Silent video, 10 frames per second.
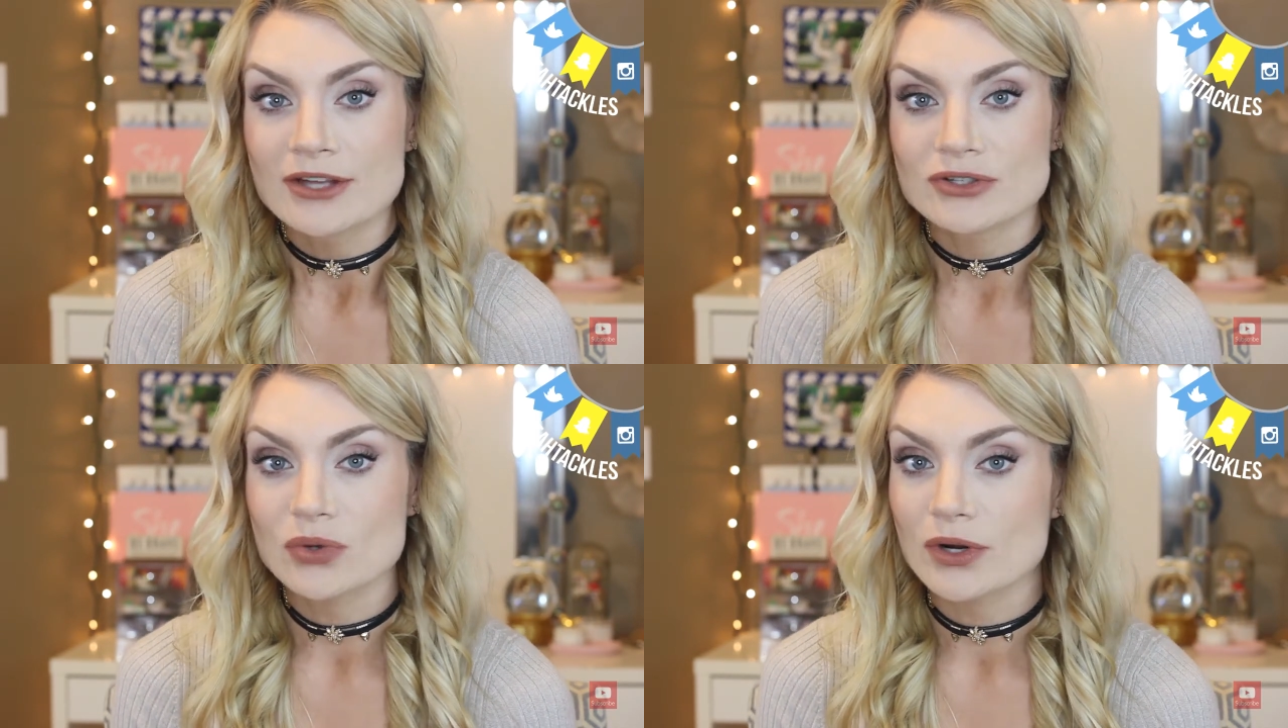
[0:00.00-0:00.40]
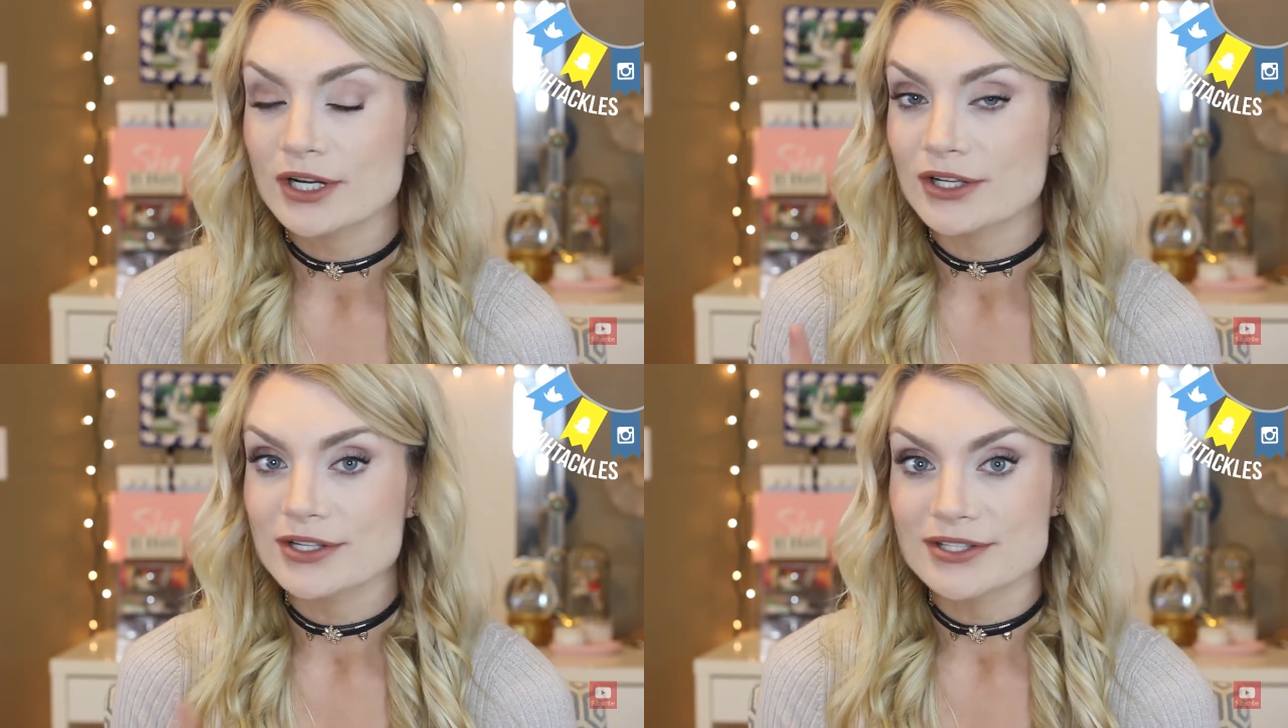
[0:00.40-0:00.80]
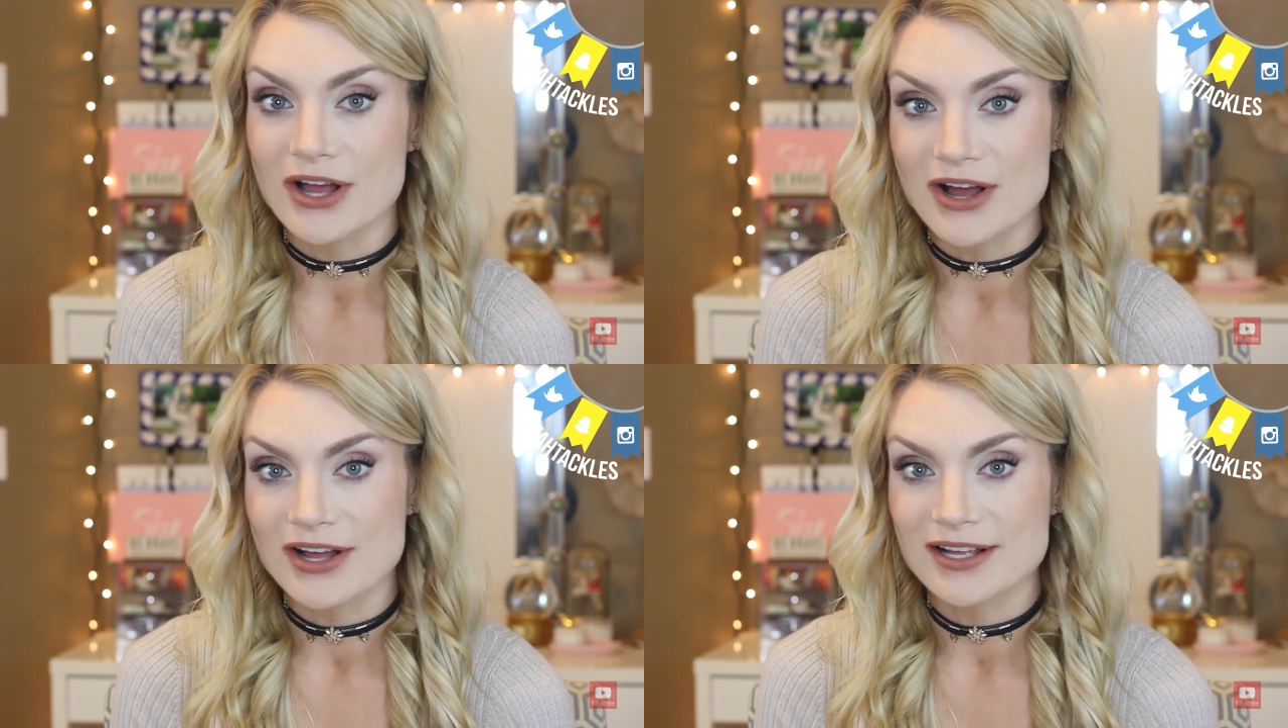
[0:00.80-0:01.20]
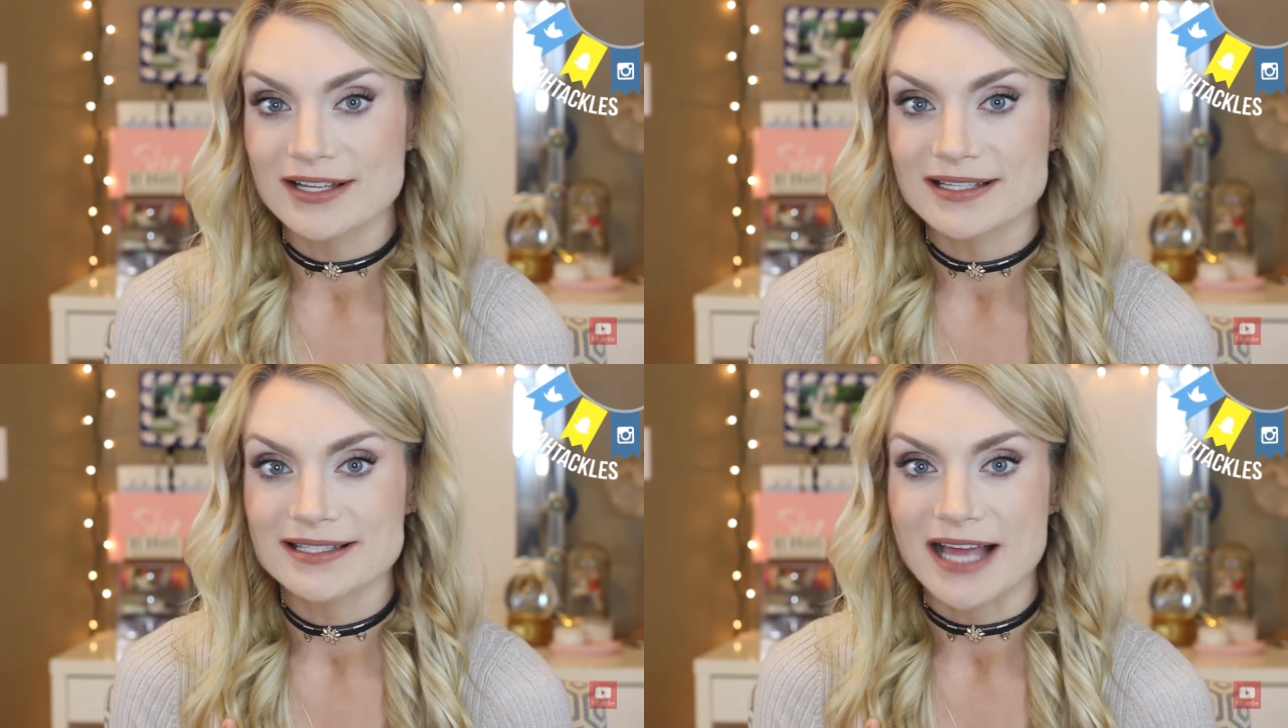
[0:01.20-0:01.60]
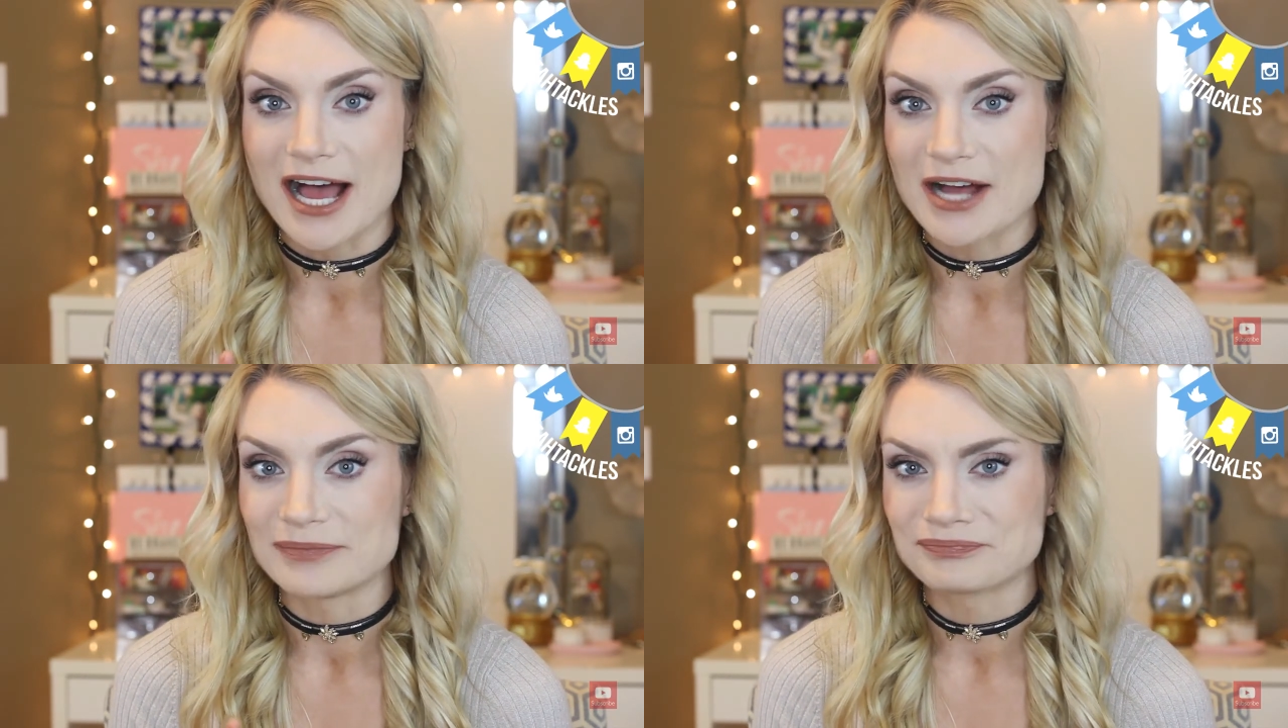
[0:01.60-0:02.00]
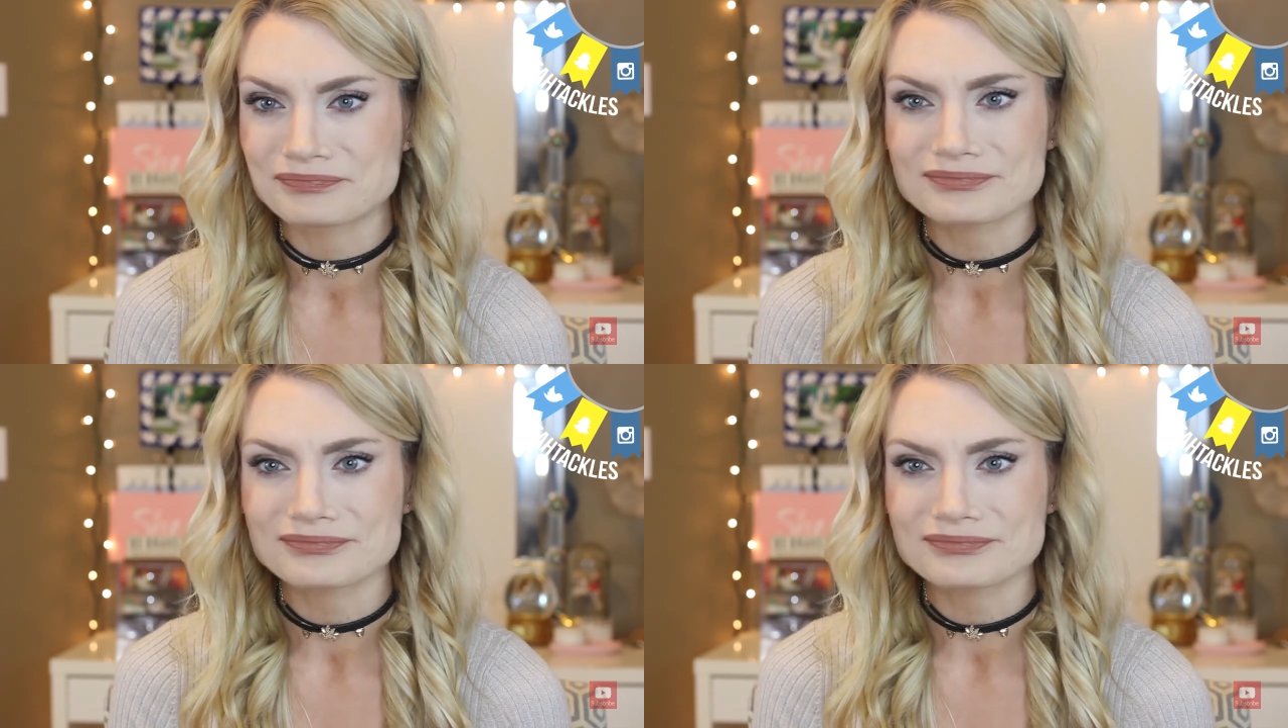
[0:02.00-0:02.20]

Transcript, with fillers: tutorials, hauls, um,